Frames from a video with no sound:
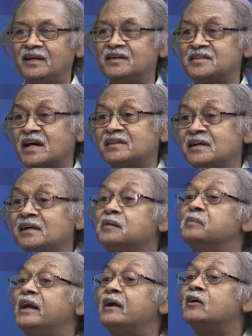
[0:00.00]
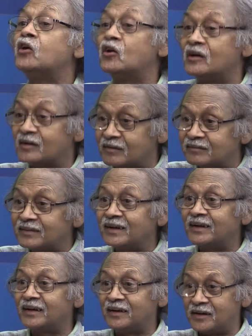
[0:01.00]
is I think a million dollar
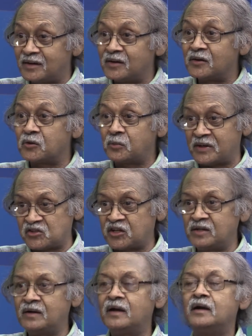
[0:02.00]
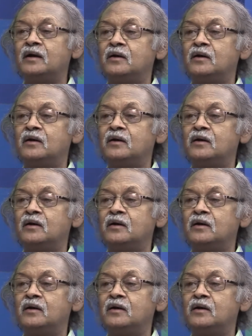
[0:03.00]
uh, question